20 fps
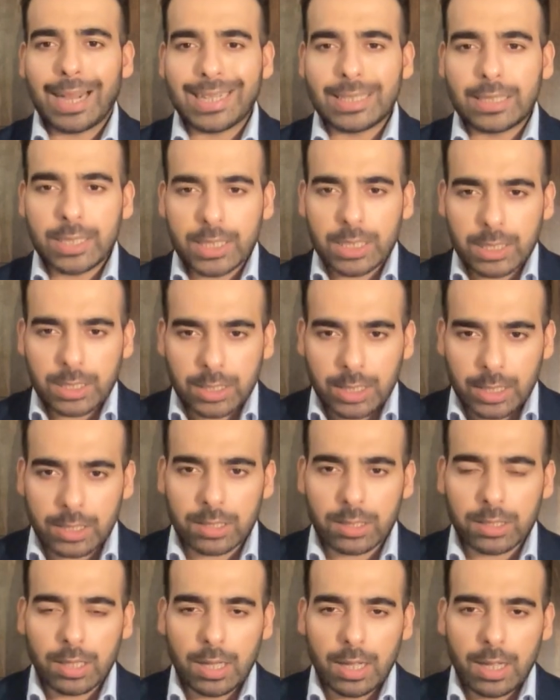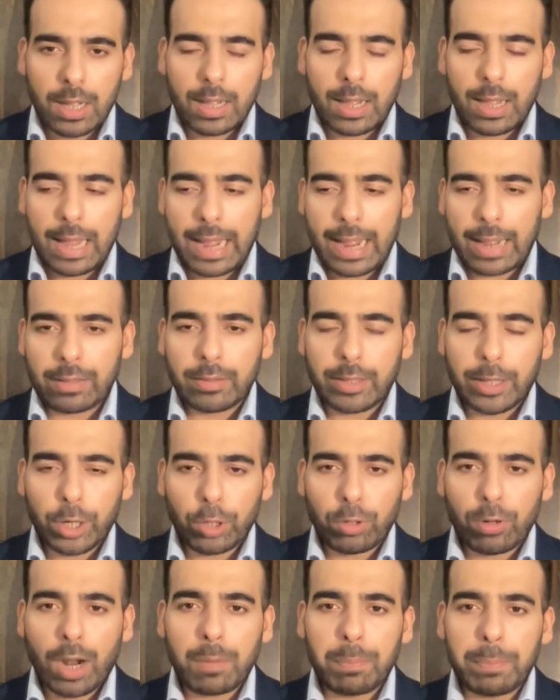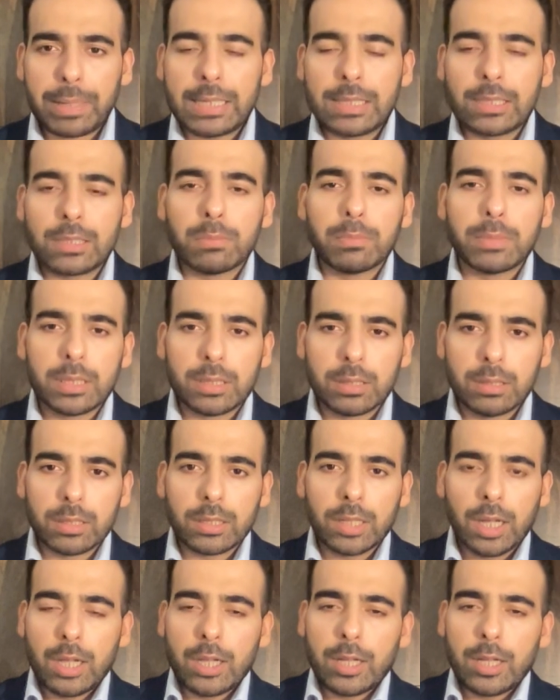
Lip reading: are distinct and they cannot be intermingled.